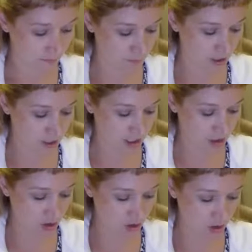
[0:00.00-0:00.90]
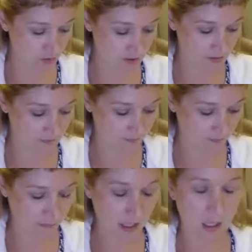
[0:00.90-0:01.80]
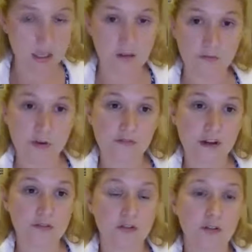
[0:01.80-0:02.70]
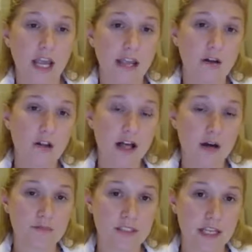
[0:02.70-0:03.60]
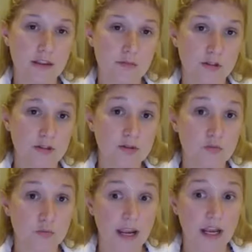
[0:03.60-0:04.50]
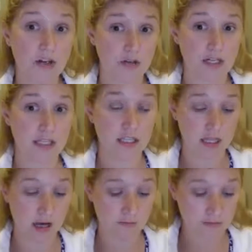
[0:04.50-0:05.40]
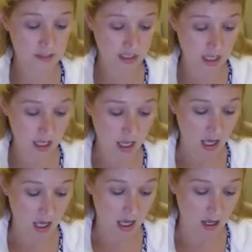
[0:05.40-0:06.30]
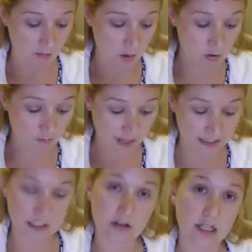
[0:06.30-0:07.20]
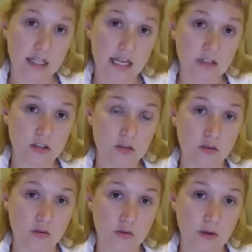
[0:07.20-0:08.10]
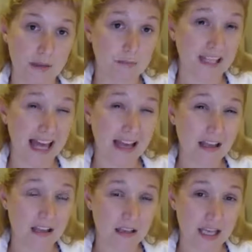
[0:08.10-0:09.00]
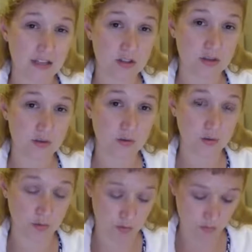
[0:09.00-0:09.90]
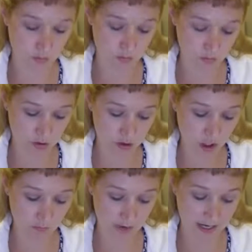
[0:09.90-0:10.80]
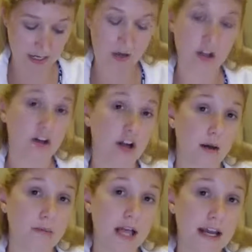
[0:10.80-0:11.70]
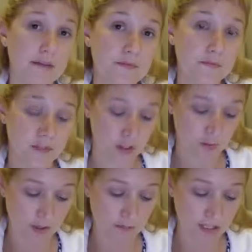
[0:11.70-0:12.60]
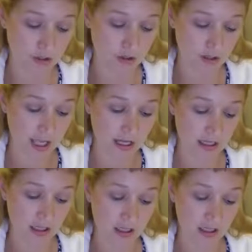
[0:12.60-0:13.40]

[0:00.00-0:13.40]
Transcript: brushing strokes. A 45-degree angle helps get the bristles right underneath the gums. Most bacteria and plaque like to start right here at your gum line, so you want to make sure that